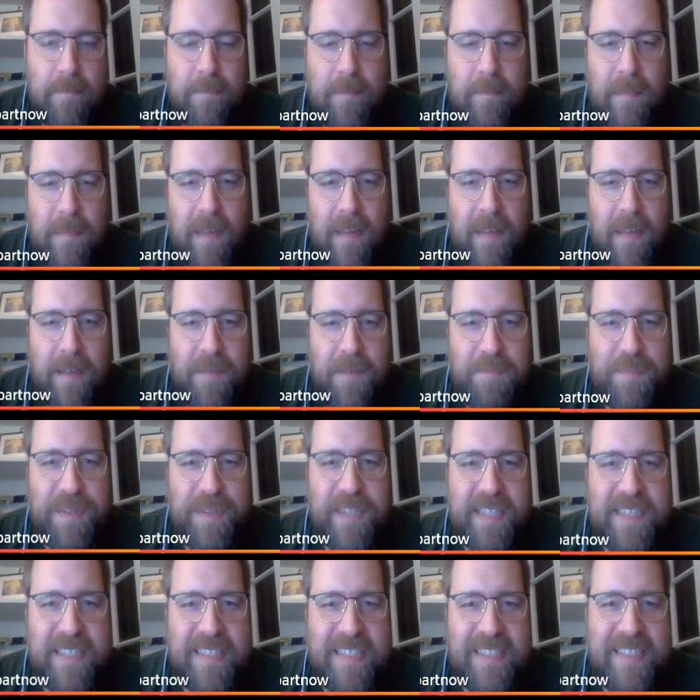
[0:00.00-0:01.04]
But
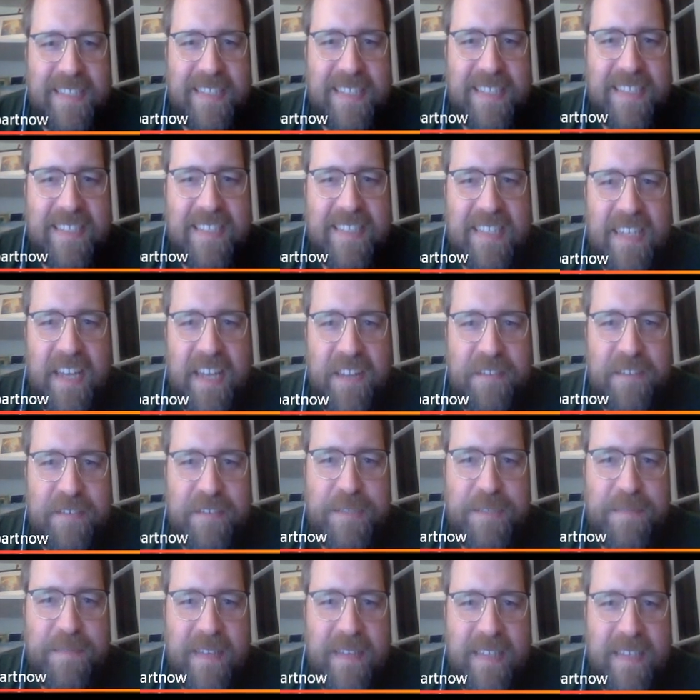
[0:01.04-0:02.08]
this is
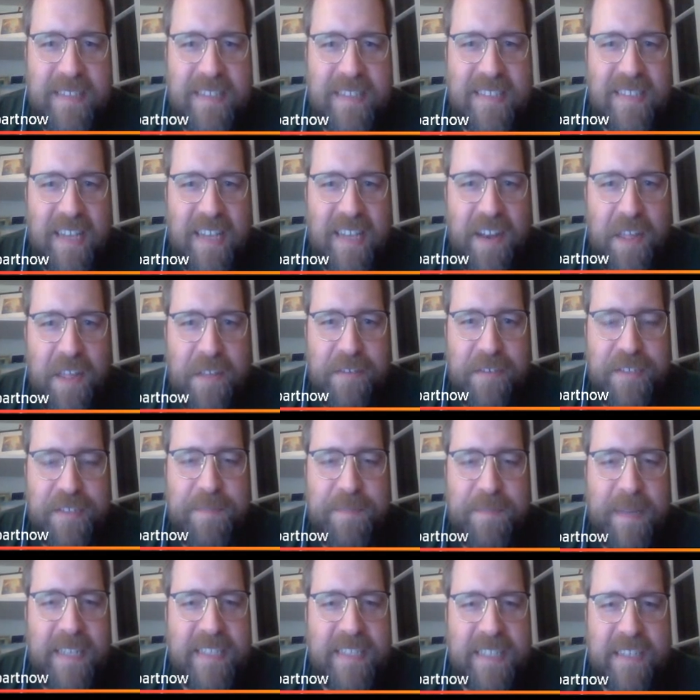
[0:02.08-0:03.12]
another
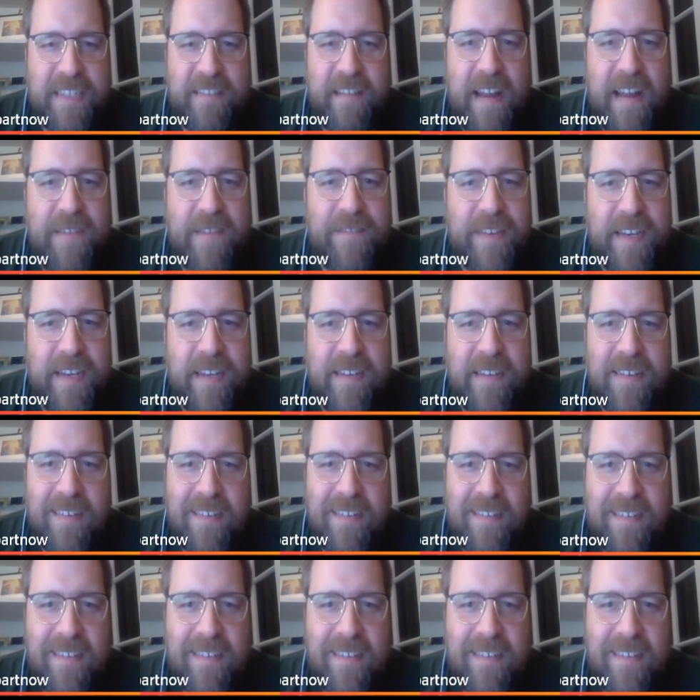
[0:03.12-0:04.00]
spacing gravity